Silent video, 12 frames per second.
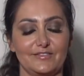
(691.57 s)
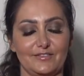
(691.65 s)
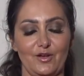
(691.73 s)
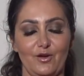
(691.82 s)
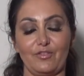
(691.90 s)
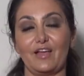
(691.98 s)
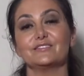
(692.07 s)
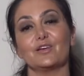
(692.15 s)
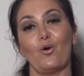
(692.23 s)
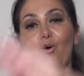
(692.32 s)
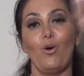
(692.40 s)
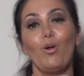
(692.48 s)
so that's a
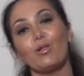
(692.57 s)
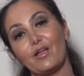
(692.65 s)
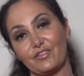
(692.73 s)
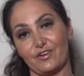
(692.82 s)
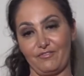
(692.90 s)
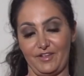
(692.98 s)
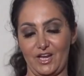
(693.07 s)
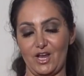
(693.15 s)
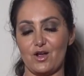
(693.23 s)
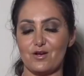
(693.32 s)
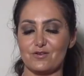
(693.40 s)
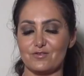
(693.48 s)
whole other
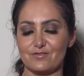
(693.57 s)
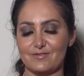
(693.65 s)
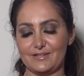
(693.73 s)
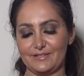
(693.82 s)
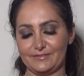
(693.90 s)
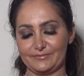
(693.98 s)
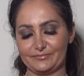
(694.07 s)
video.